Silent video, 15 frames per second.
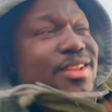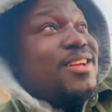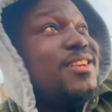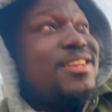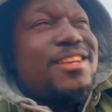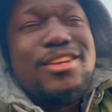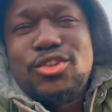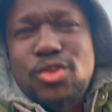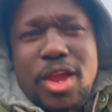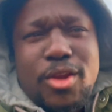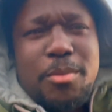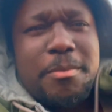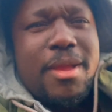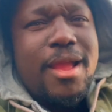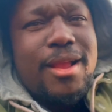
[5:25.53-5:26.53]

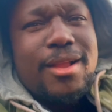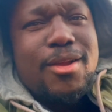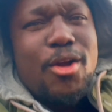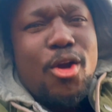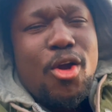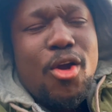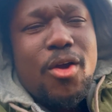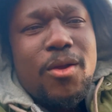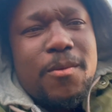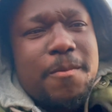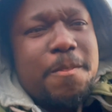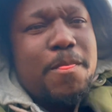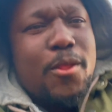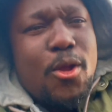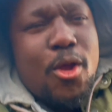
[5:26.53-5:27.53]
to mac
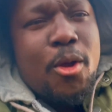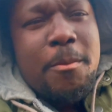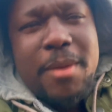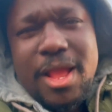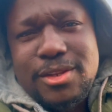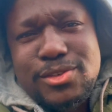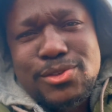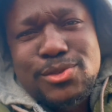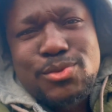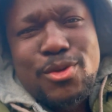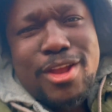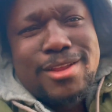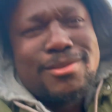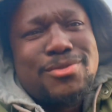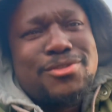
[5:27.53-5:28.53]
a master's
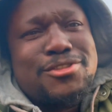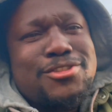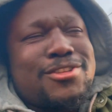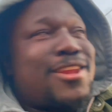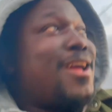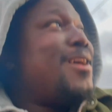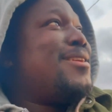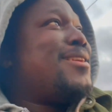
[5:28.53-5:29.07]
wife? Now